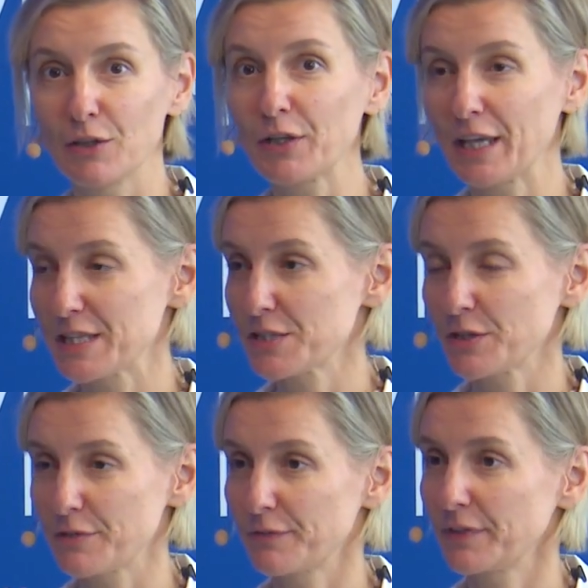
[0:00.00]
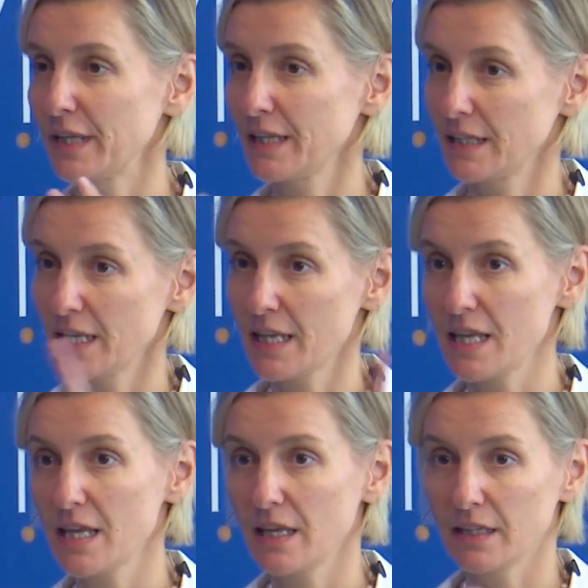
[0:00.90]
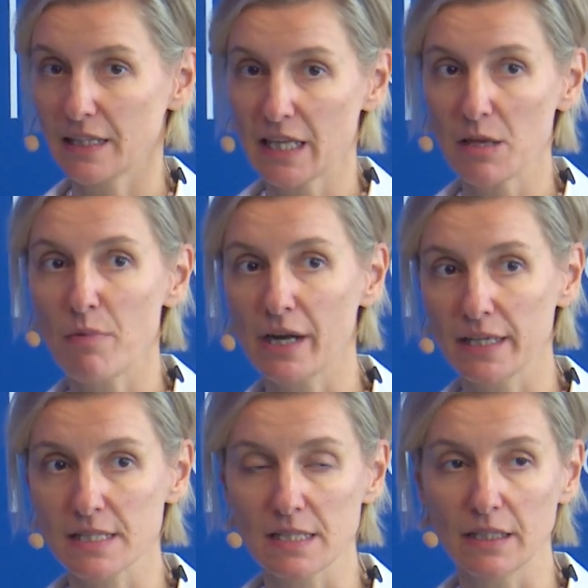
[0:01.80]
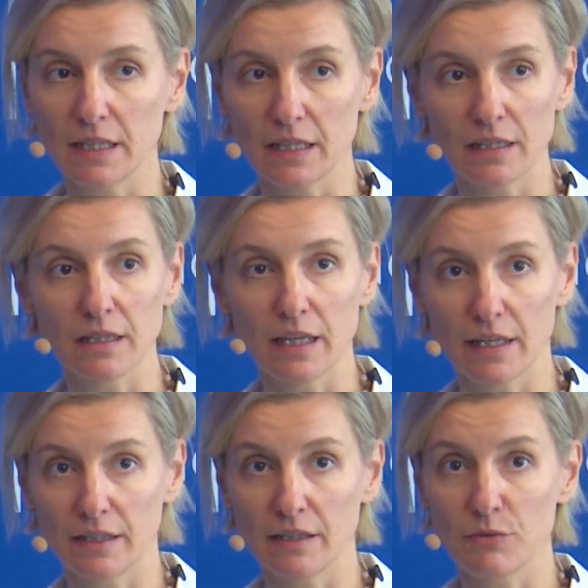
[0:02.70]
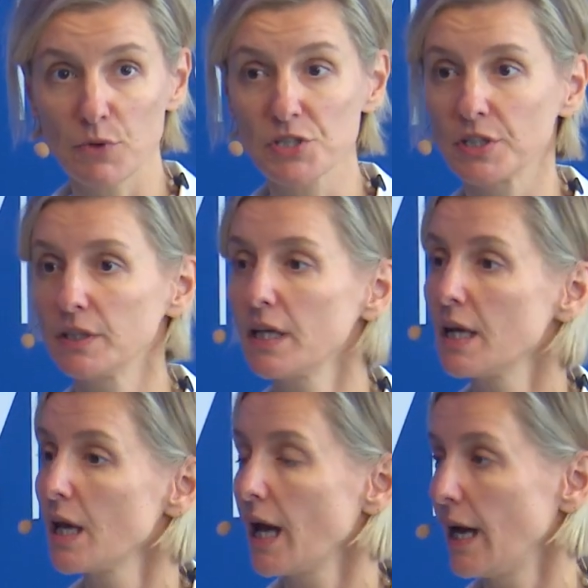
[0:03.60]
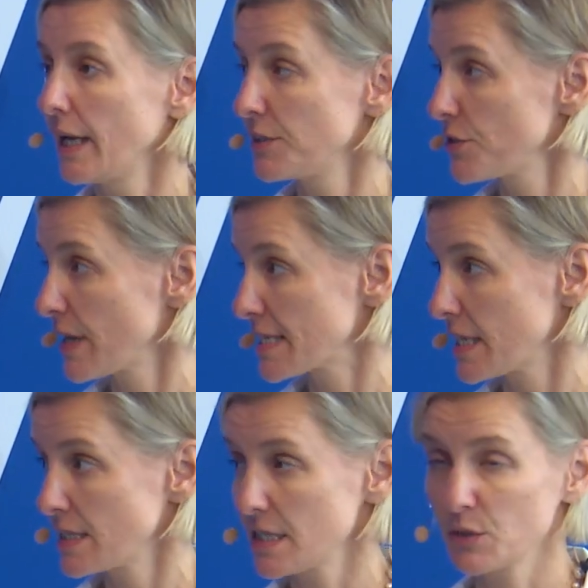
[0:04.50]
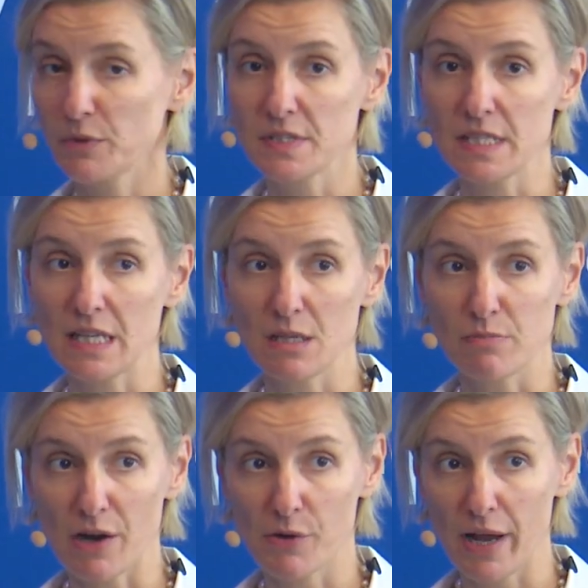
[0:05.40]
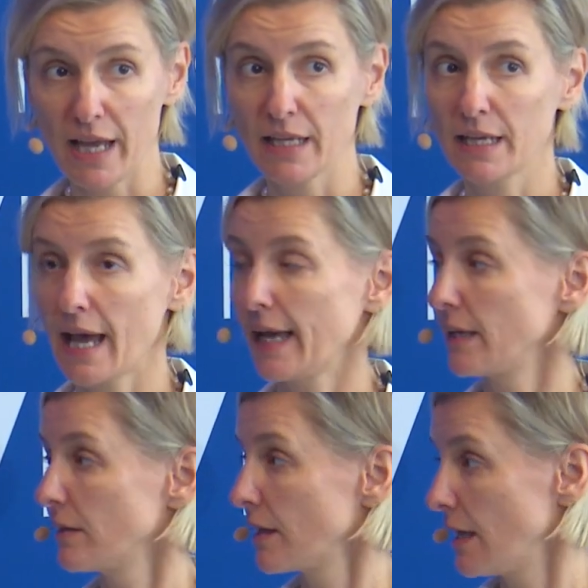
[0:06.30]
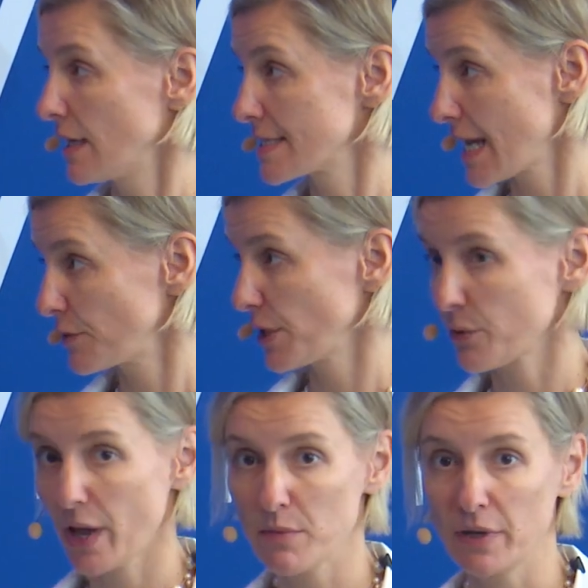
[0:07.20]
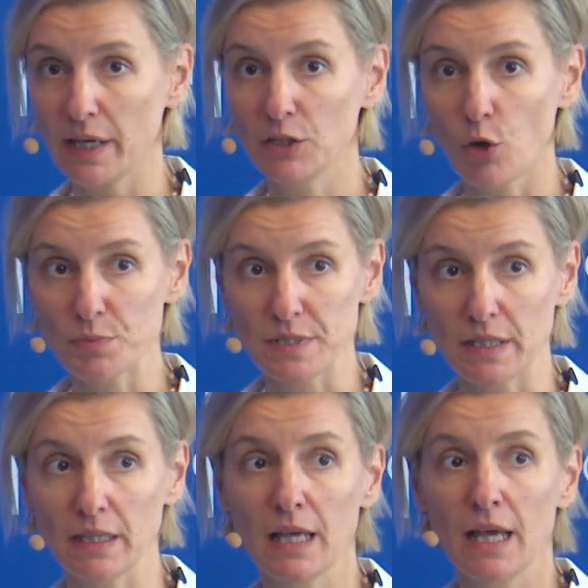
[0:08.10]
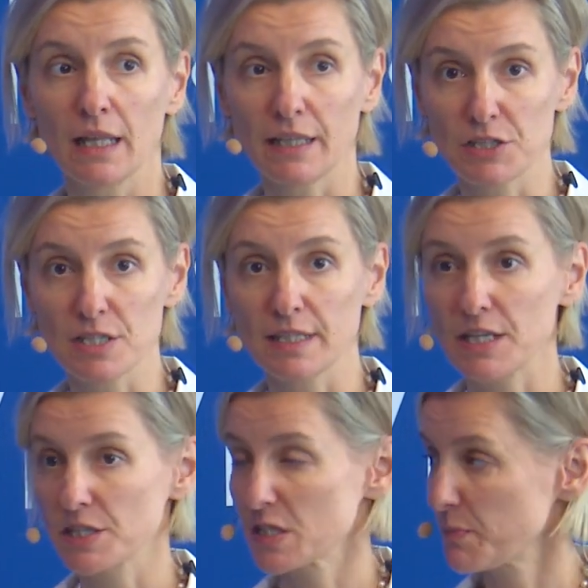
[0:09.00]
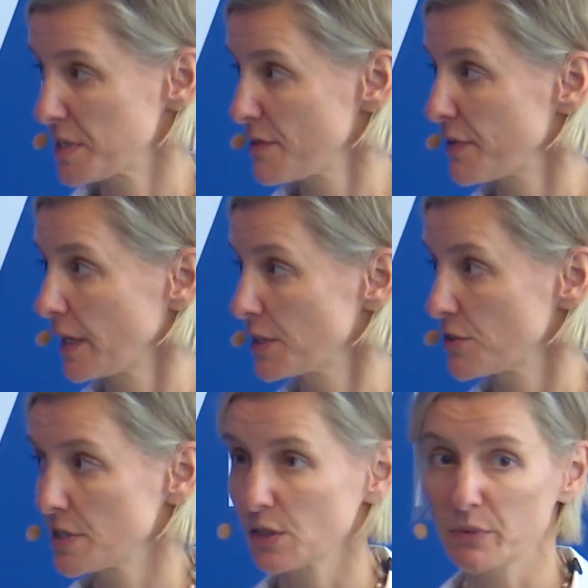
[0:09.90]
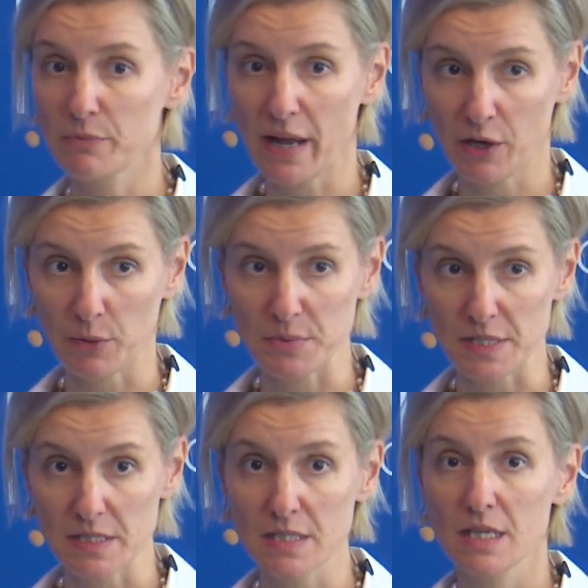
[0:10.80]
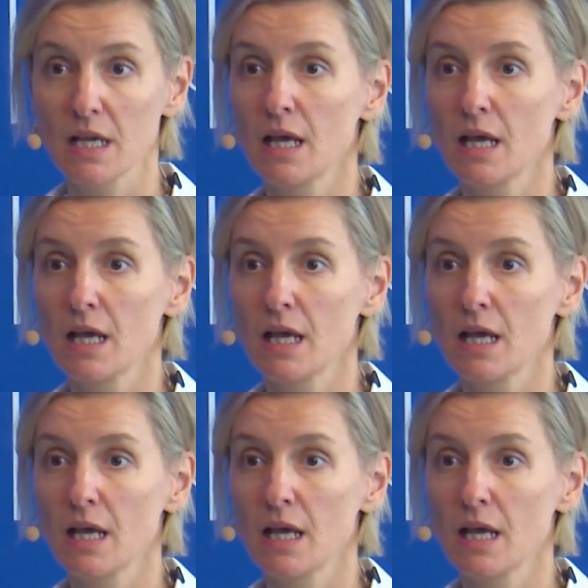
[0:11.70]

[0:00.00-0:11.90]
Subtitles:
looking at sort of the key markets in the region. In 2018, we see Bahrain and Saudi Arabia adopting legislation specifically to deal with bankruptcies.